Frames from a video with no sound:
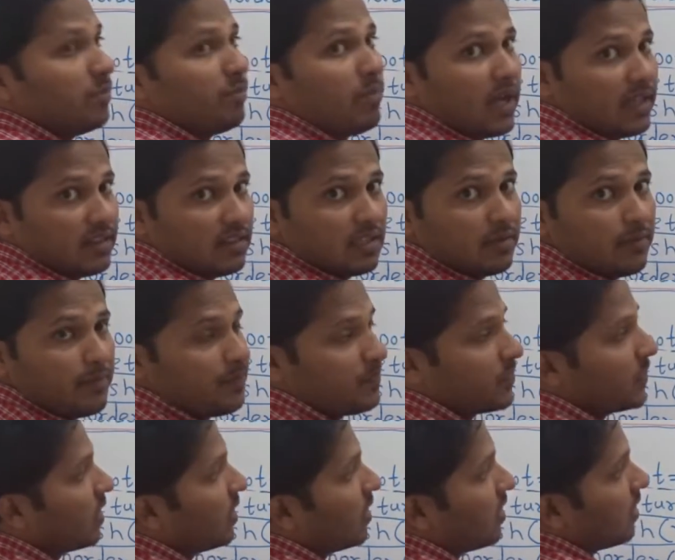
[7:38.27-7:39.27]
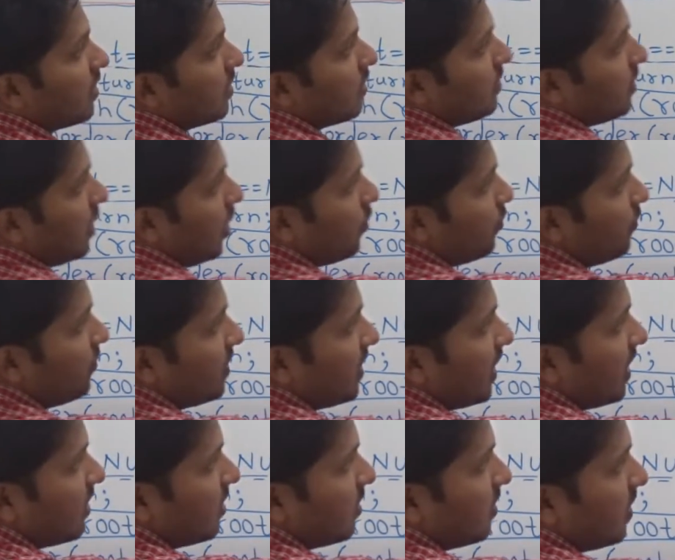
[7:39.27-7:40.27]
path. Now we
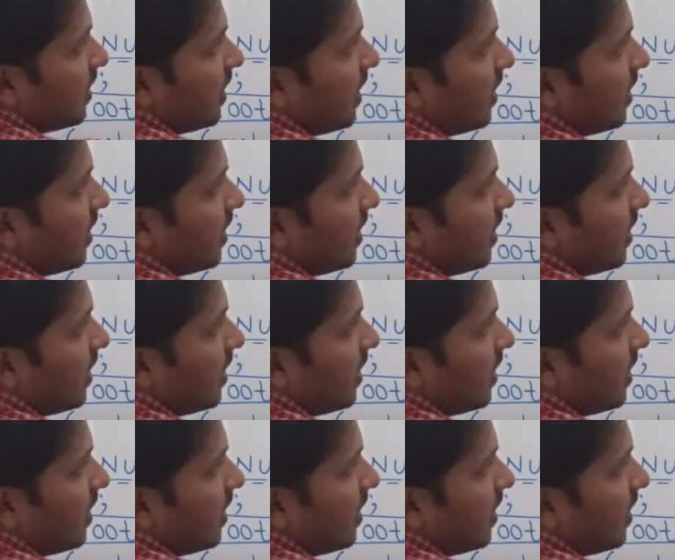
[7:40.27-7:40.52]
are